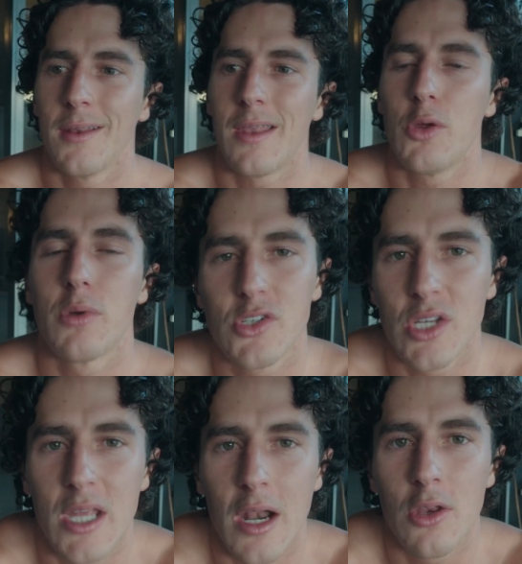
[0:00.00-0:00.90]
then you want to
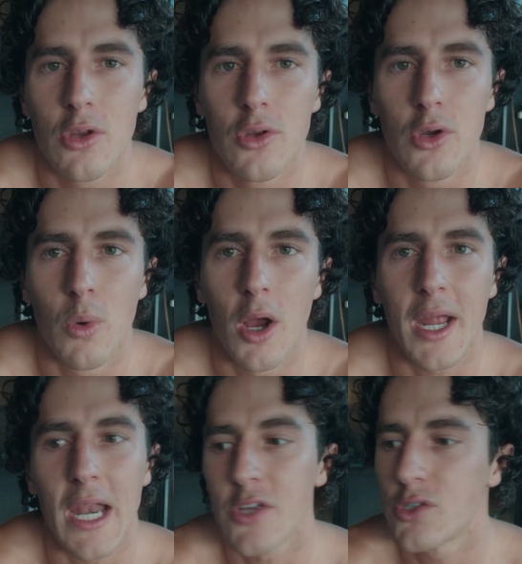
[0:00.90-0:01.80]
sit down and you do your work,
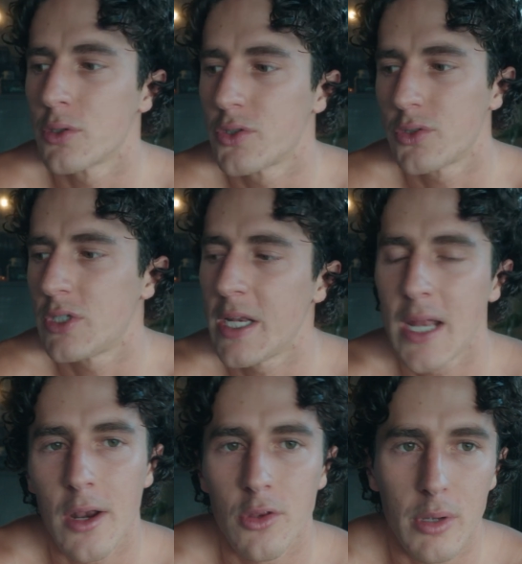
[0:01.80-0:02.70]
and as you're sitting
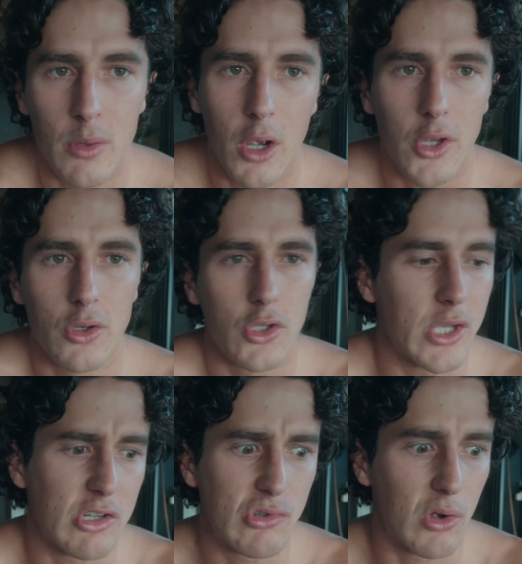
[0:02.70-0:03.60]
down and doing your work, you're just
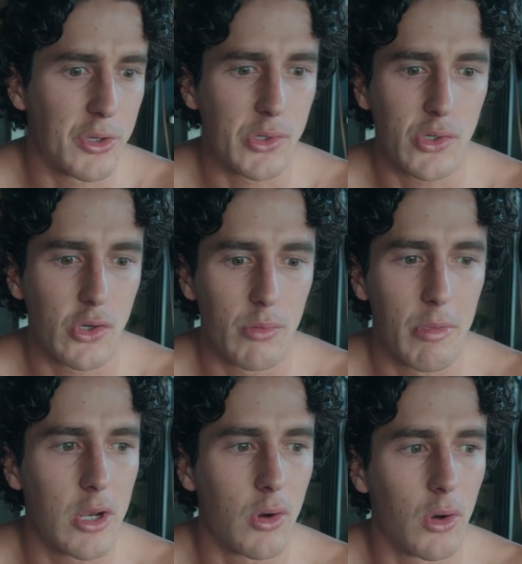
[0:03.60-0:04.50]
like scrolling on social
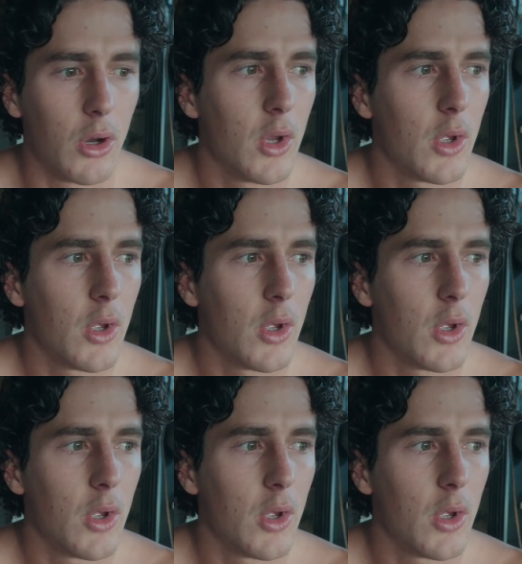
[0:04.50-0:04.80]
media, or